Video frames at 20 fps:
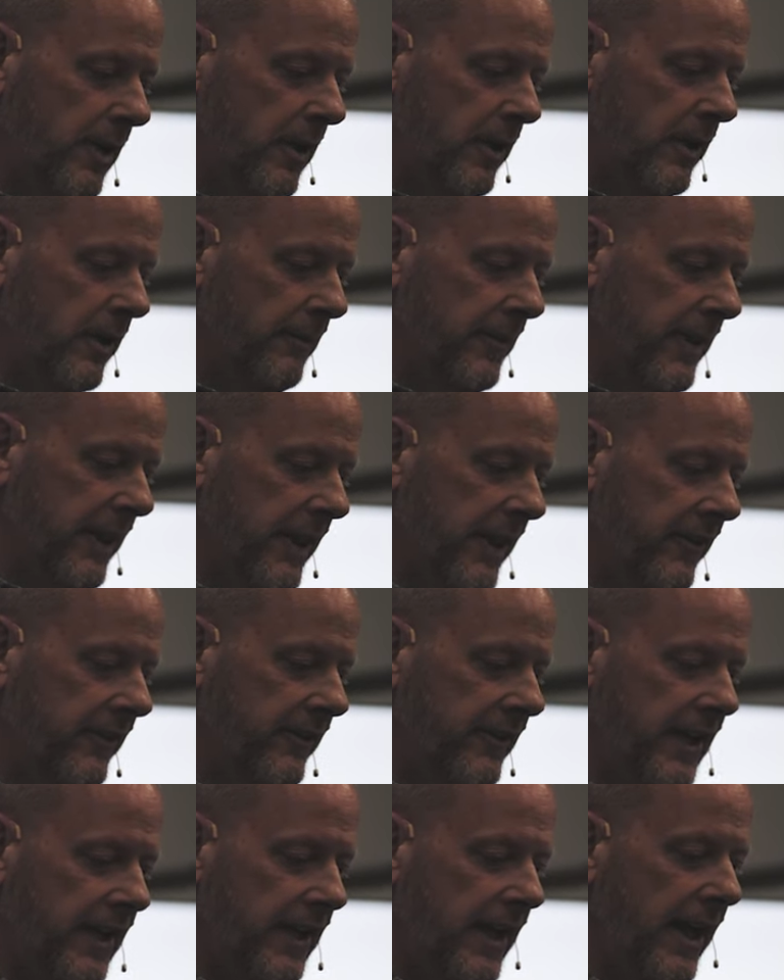on him, and they
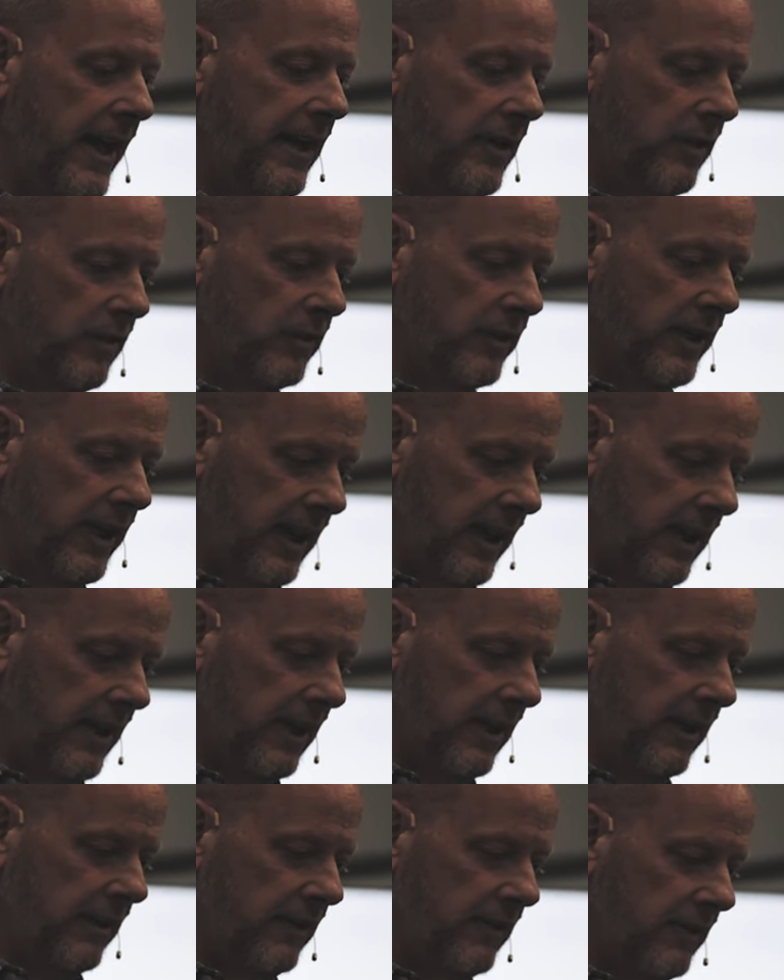said, Hail,
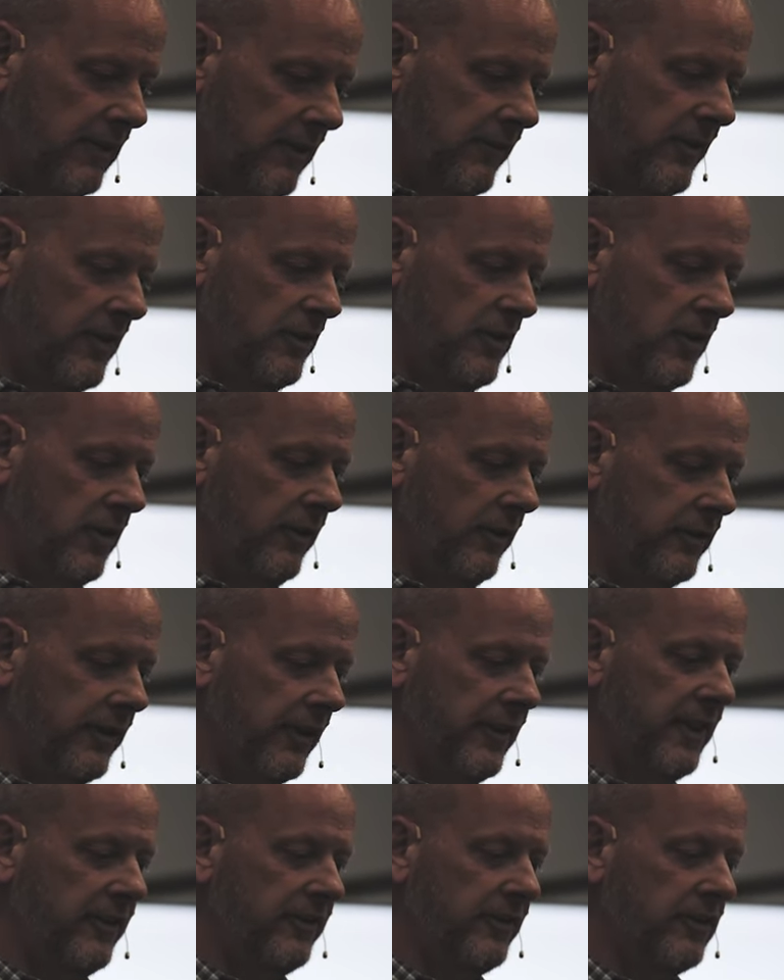King of the Jews.
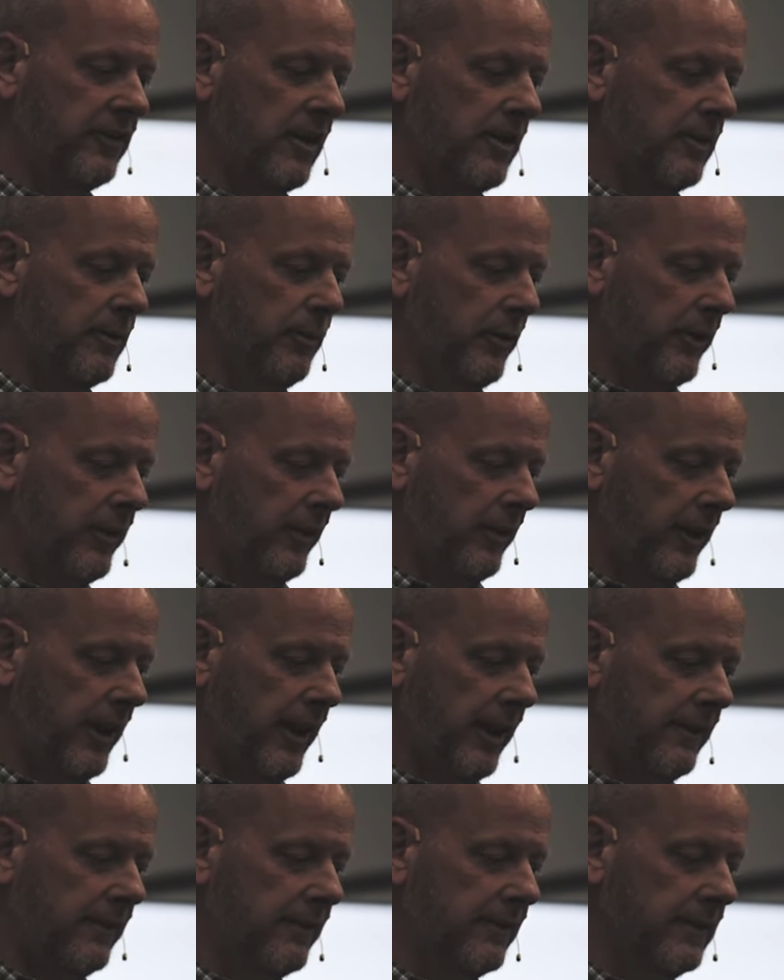And they struck him with their
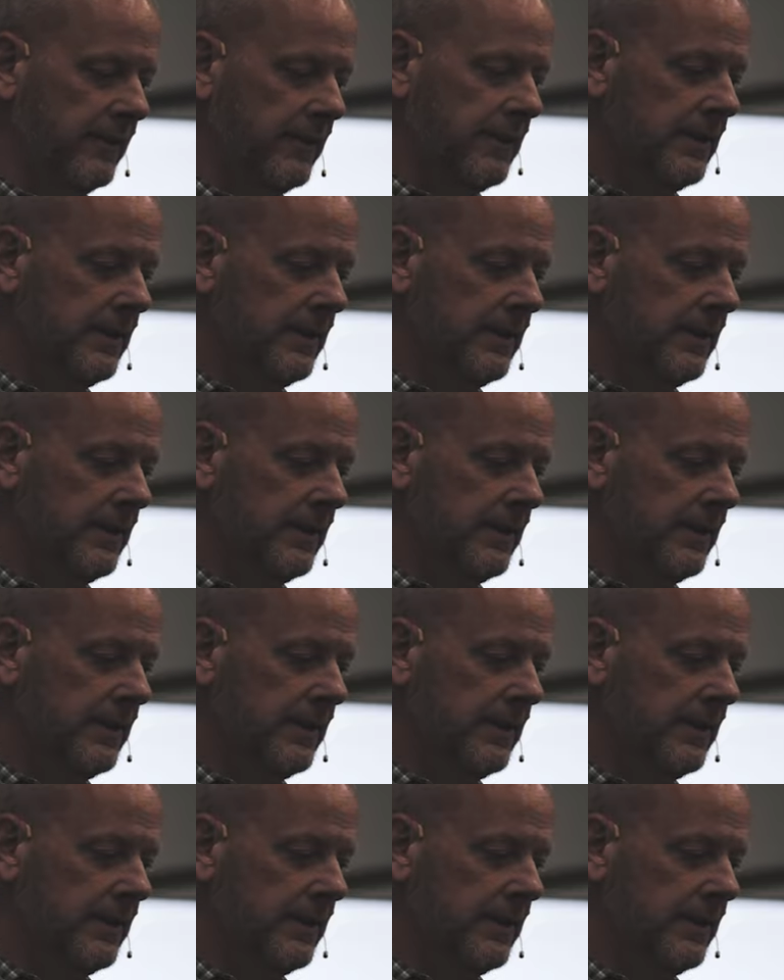hands.